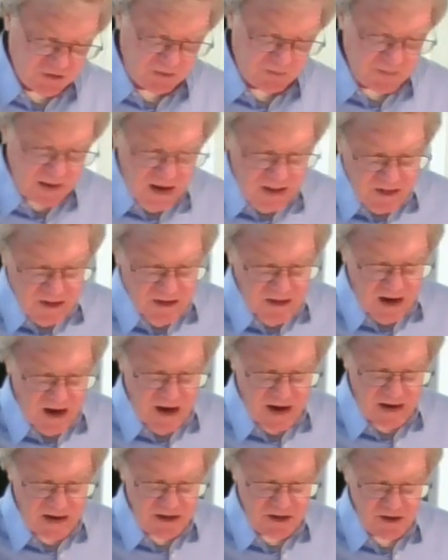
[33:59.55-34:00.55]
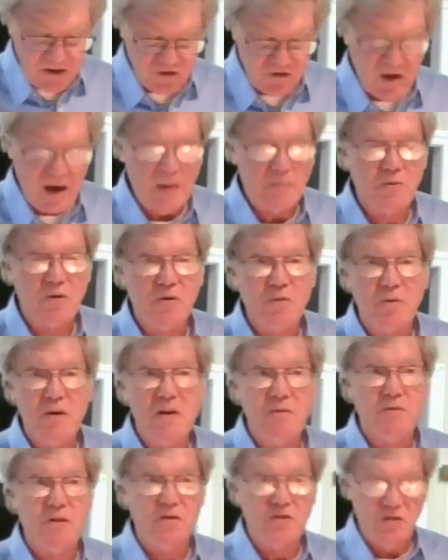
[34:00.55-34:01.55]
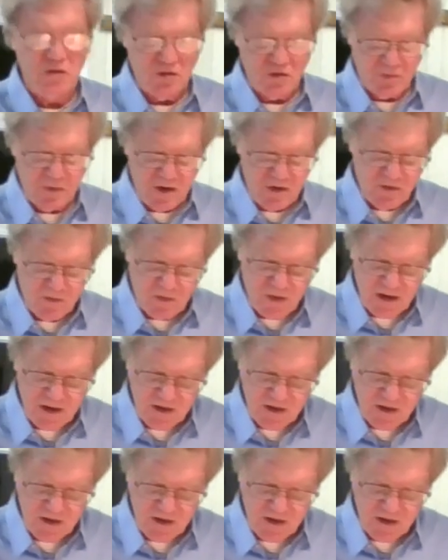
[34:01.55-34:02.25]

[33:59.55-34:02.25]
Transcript: In Malachi chapter 3, verses 3 through